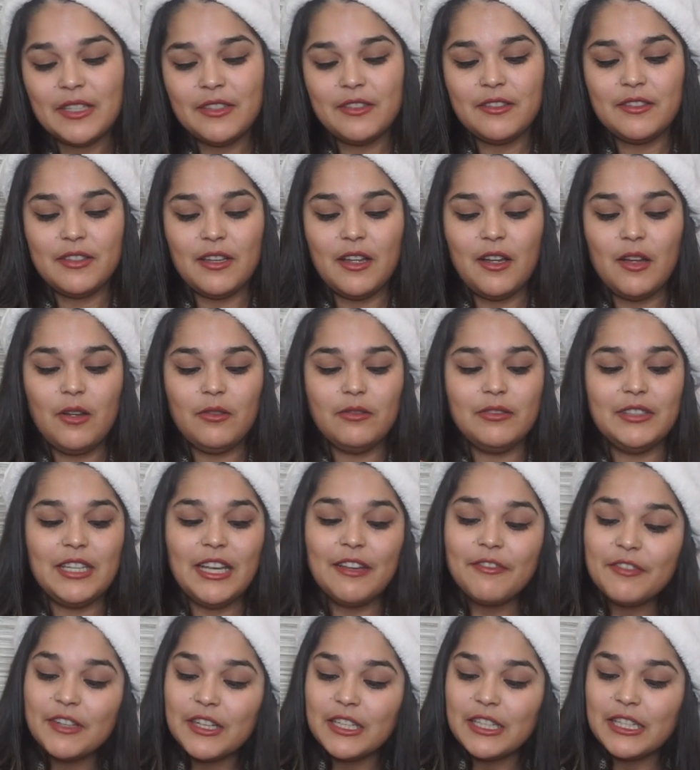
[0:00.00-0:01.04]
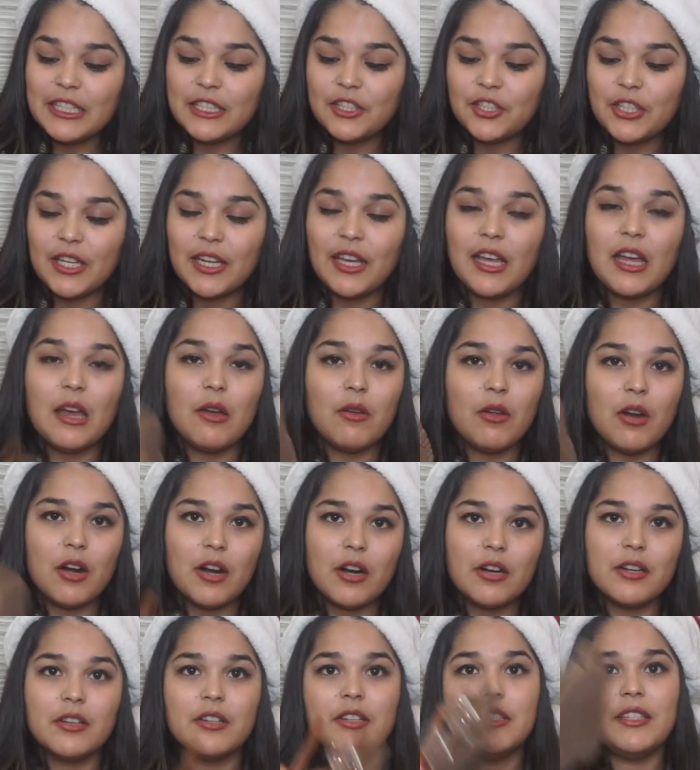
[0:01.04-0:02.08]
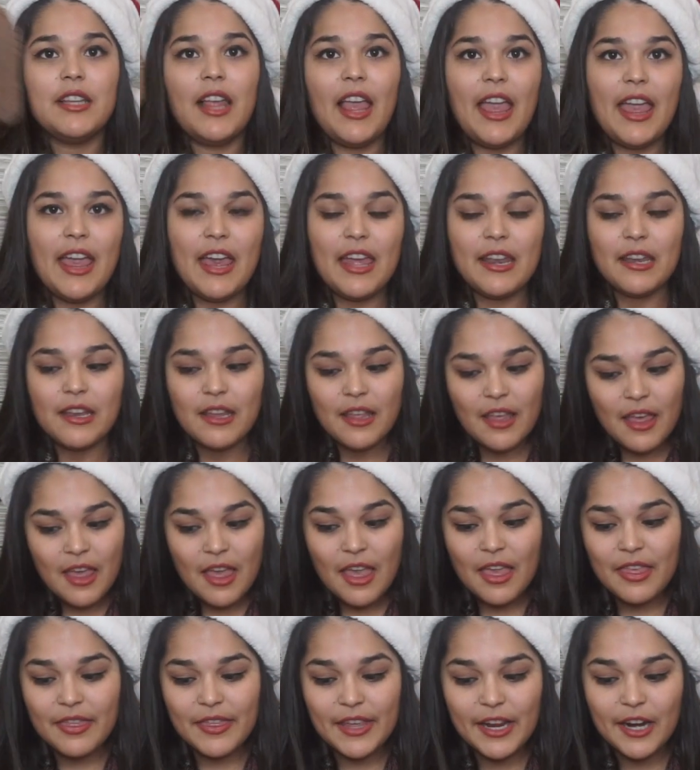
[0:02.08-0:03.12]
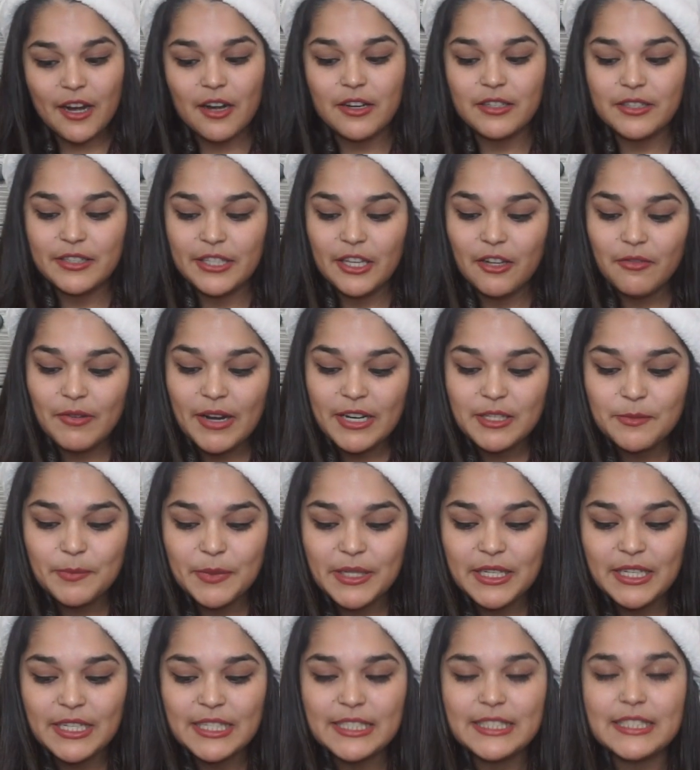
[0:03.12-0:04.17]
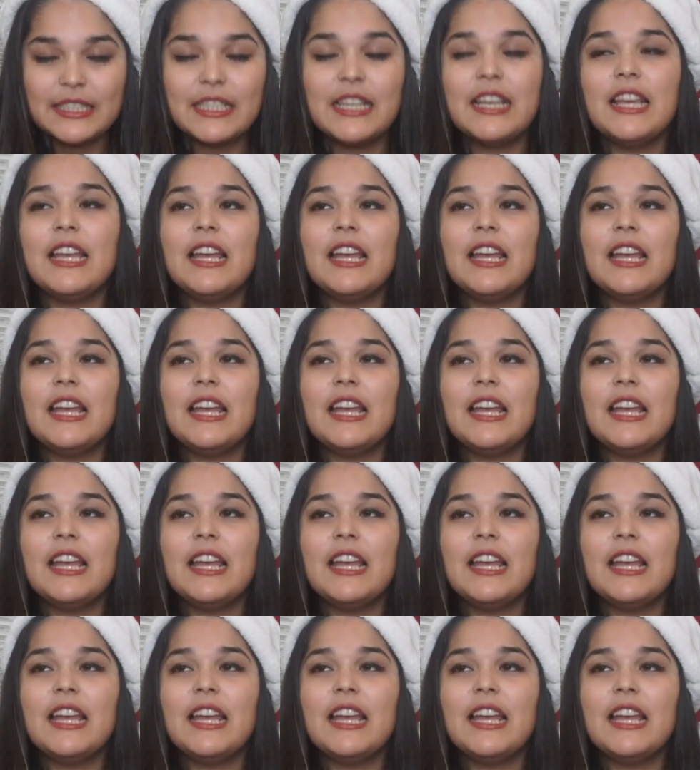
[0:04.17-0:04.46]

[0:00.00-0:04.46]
So definitely check out Carter's and their sale racks because